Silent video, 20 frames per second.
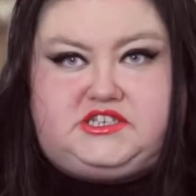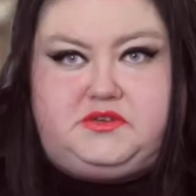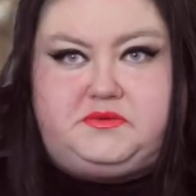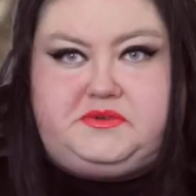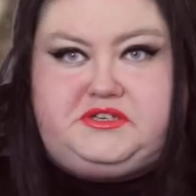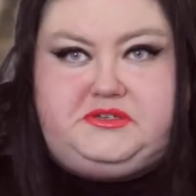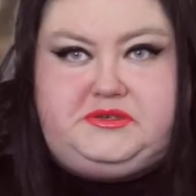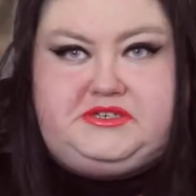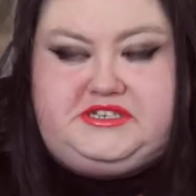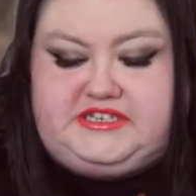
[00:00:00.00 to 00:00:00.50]
So
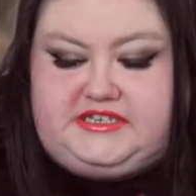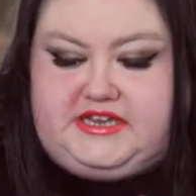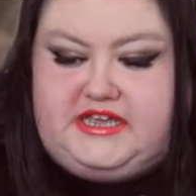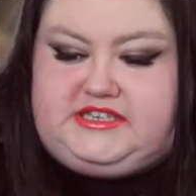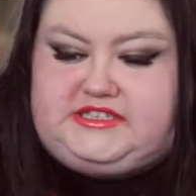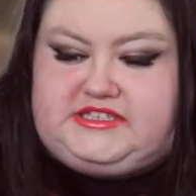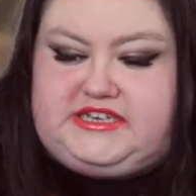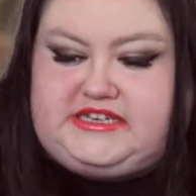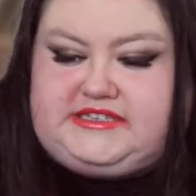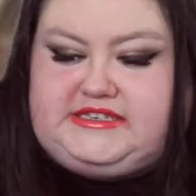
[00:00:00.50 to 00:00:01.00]
we'll do the
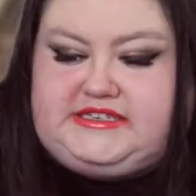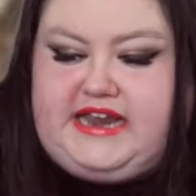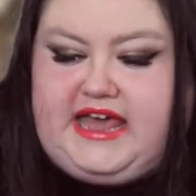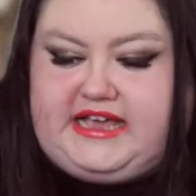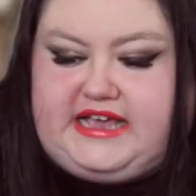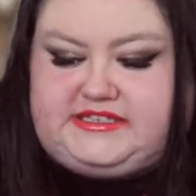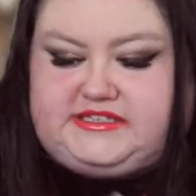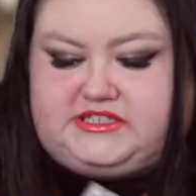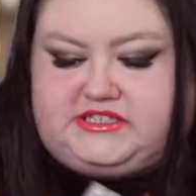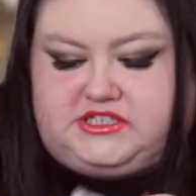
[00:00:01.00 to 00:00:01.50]
taste test
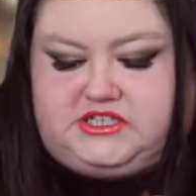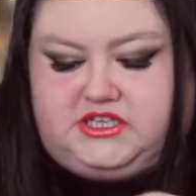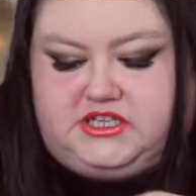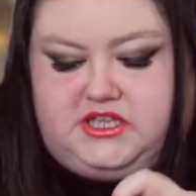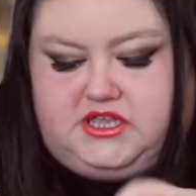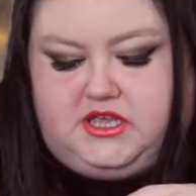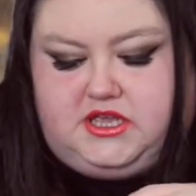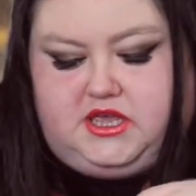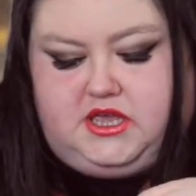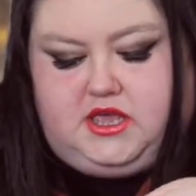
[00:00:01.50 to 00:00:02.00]
last
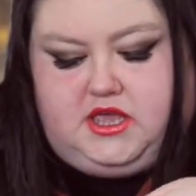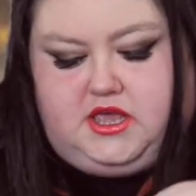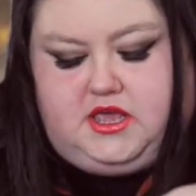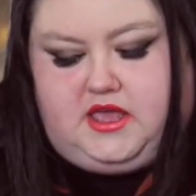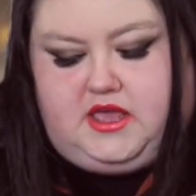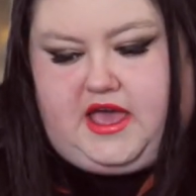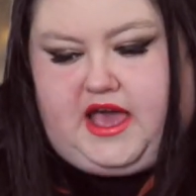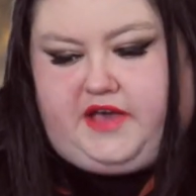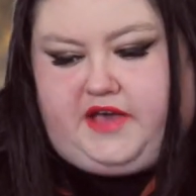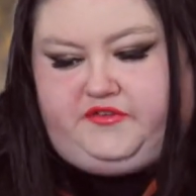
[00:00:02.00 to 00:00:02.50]

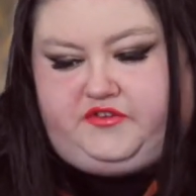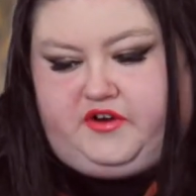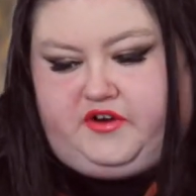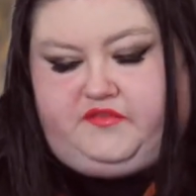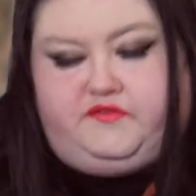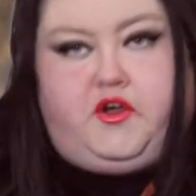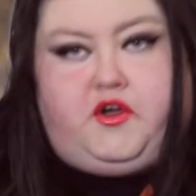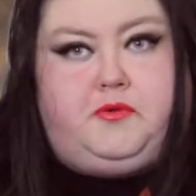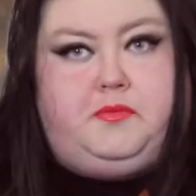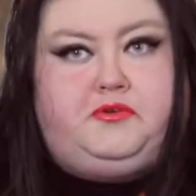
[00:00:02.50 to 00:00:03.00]
after
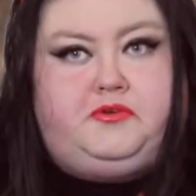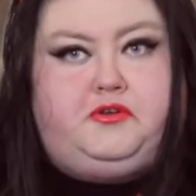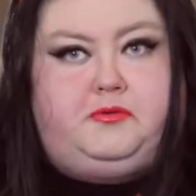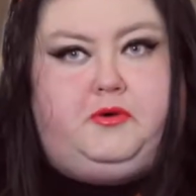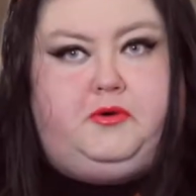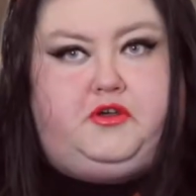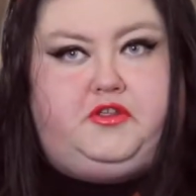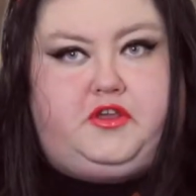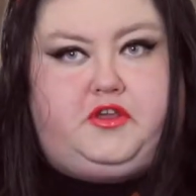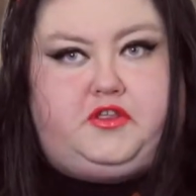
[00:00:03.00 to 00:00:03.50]
I've opened
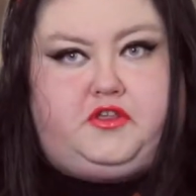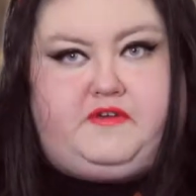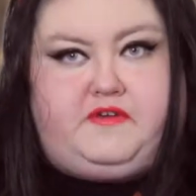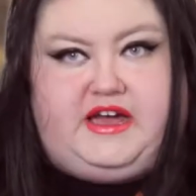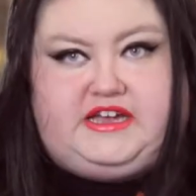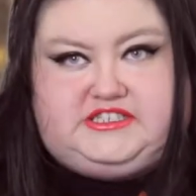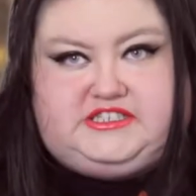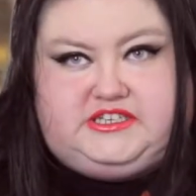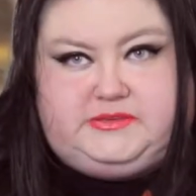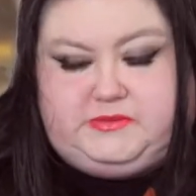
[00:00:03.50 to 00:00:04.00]
up all the other
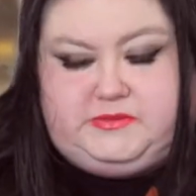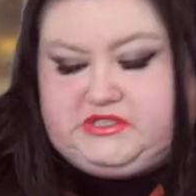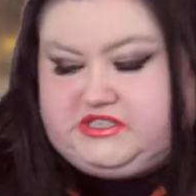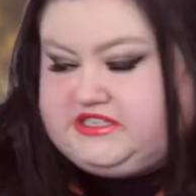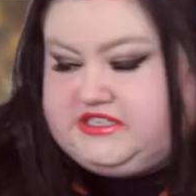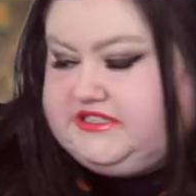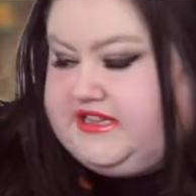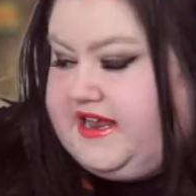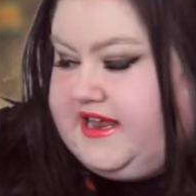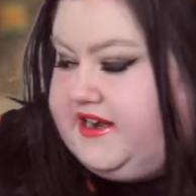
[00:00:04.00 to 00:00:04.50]
items,
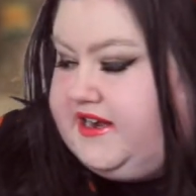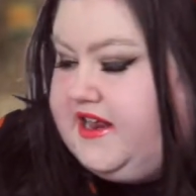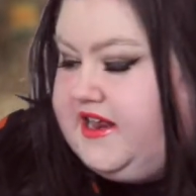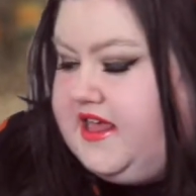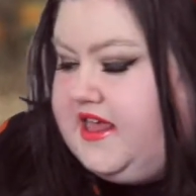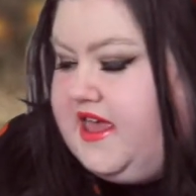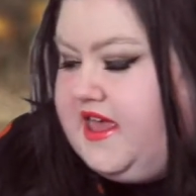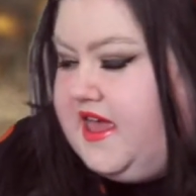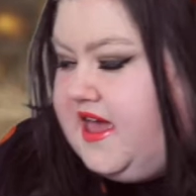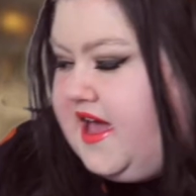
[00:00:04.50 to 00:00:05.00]
because then
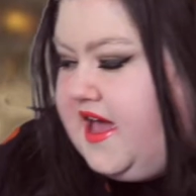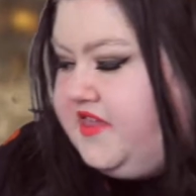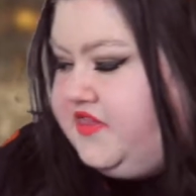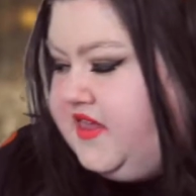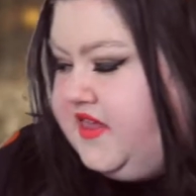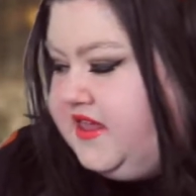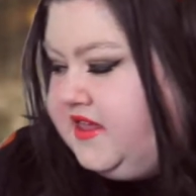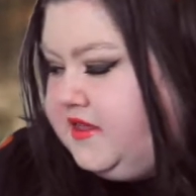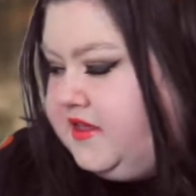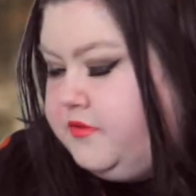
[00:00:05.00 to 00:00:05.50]
I
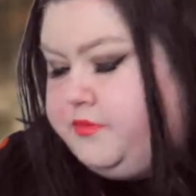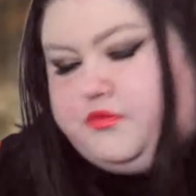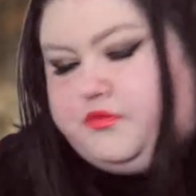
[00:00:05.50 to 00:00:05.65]
think,